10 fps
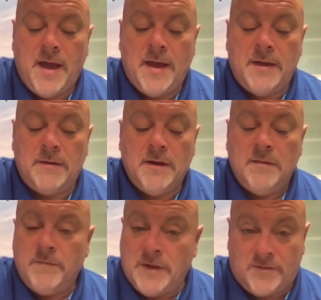And
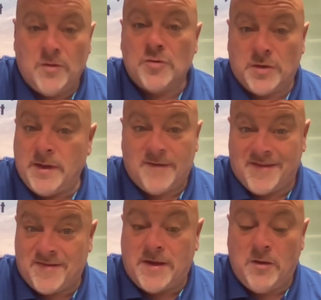this usually is
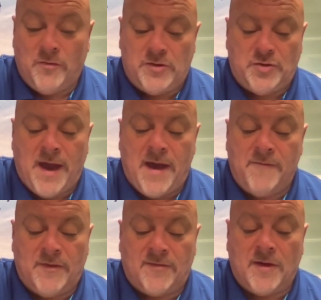a skill that you
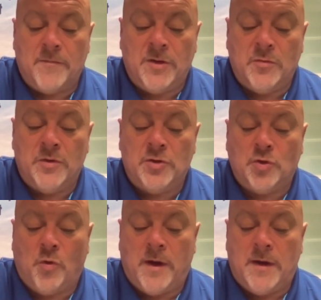have and something you
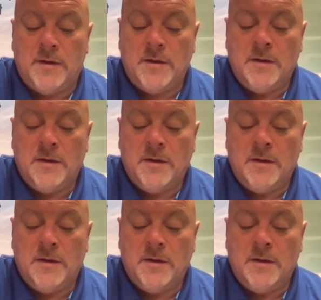enjoy.